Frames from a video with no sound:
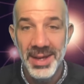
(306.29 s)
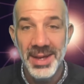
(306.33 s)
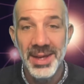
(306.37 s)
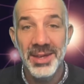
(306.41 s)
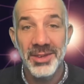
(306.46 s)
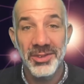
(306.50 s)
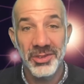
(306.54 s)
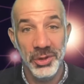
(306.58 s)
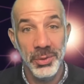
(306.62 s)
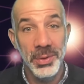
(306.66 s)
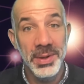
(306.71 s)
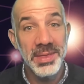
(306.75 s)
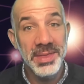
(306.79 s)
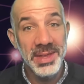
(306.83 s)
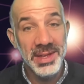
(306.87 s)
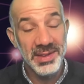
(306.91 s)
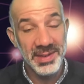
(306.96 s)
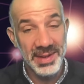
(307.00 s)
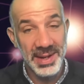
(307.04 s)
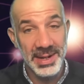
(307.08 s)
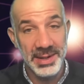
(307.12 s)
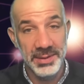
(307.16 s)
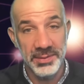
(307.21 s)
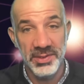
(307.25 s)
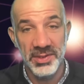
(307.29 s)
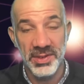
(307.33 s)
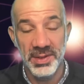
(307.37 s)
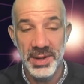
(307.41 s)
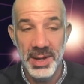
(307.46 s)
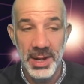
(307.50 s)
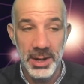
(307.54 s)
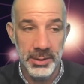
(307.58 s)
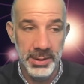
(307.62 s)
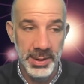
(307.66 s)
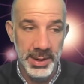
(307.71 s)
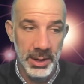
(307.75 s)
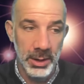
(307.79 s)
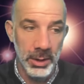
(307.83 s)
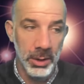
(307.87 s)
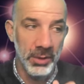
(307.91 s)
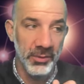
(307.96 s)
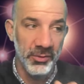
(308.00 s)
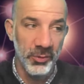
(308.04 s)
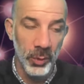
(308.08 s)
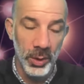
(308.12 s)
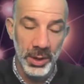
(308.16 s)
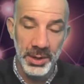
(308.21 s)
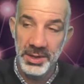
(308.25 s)
So in this kind of scenario
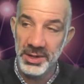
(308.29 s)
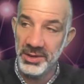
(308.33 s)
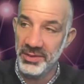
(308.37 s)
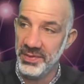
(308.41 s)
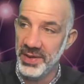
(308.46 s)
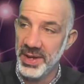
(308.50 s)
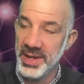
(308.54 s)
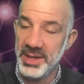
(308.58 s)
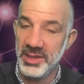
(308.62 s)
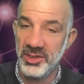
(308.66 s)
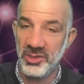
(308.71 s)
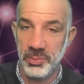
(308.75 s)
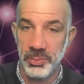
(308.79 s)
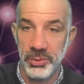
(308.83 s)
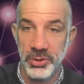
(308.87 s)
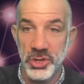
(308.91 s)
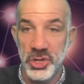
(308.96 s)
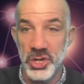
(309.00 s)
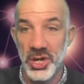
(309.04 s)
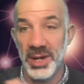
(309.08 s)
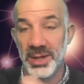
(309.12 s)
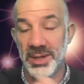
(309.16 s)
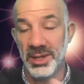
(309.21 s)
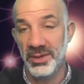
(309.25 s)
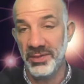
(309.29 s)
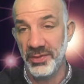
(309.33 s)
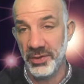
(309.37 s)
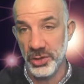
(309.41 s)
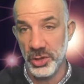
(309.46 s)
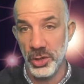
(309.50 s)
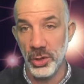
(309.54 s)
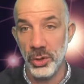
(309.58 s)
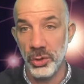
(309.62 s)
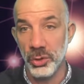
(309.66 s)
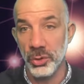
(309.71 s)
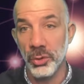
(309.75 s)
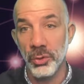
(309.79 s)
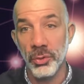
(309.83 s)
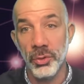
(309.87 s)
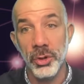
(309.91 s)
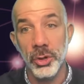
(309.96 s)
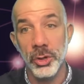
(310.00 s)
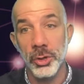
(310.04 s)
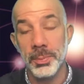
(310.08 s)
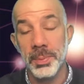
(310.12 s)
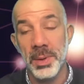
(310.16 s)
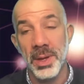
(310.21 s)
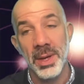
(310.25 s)
of one device projected for the whole
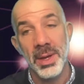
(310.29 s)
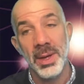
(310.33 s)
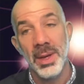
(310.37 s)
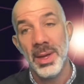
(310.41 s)
group,